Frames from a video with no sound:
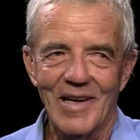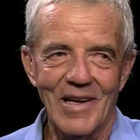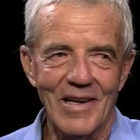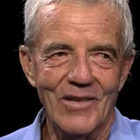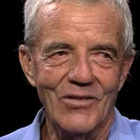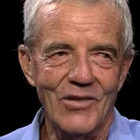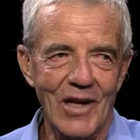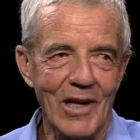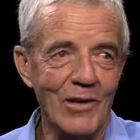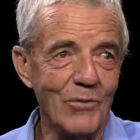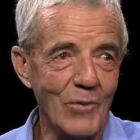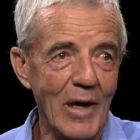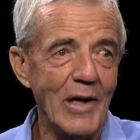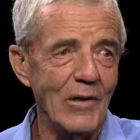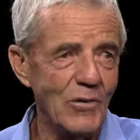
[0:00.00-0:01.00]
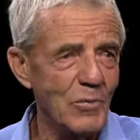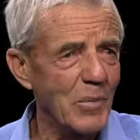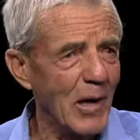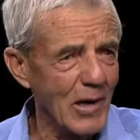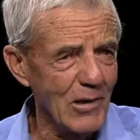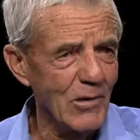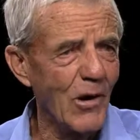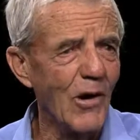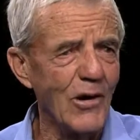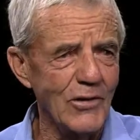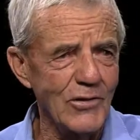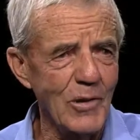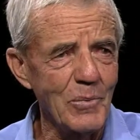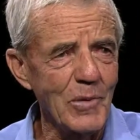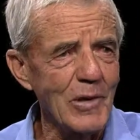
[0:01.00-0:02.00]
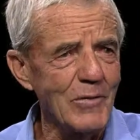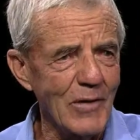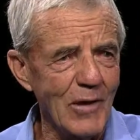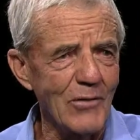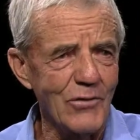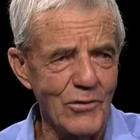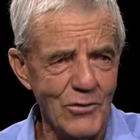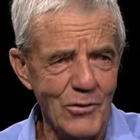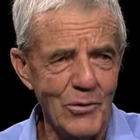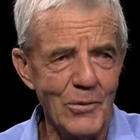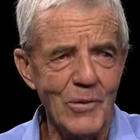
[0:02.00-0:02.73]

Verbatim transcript: in setting rates by and large. I believe that's true.